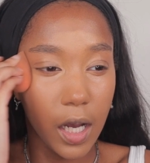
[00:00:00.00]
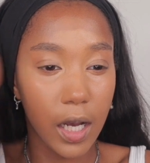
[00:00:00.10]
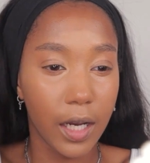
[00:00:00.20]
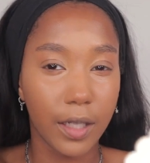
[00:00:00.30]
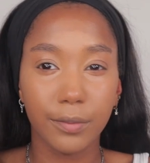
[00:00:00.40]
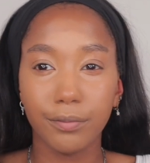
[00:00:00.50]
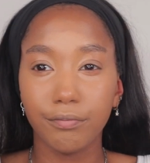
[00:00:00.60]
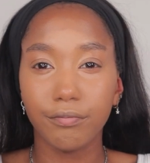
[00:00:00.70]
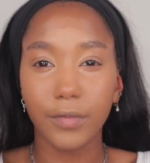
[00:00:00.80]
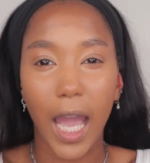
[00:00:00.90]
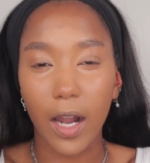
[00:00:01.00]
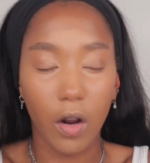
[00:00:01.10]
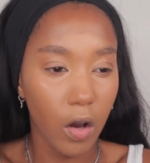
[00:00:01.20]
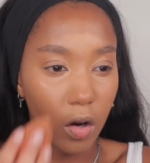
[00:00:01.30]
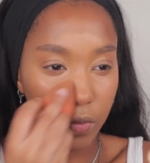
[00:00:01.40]
at
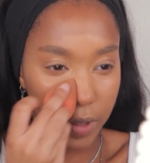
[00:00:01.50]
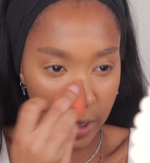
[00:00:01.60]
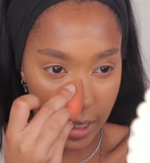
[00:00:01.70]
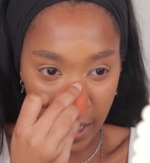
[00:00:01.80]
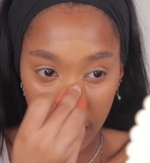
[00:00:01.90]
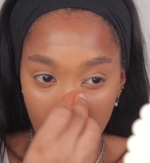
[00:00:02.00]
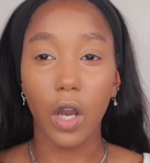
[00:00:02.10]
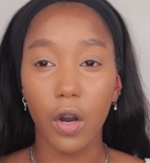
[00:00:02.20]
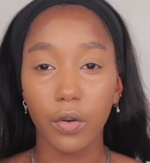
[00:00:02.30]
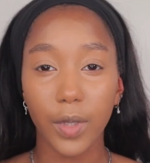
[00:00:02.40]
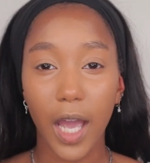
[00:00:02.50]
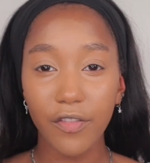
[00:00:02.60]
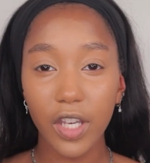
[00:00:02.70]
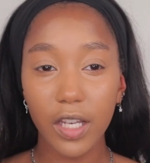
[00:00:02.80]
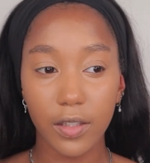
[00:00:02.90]
all, really. So we
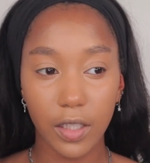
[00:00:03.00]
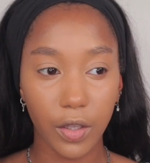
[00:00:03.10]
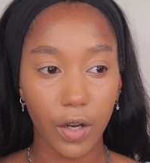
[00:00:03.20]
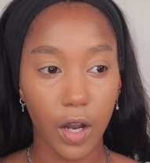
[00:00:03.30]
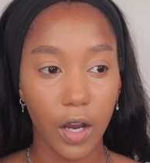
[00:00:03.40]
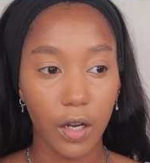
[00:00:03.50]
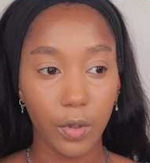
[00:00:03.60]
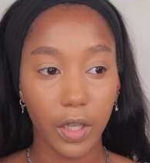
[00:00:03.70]
have the concealer on.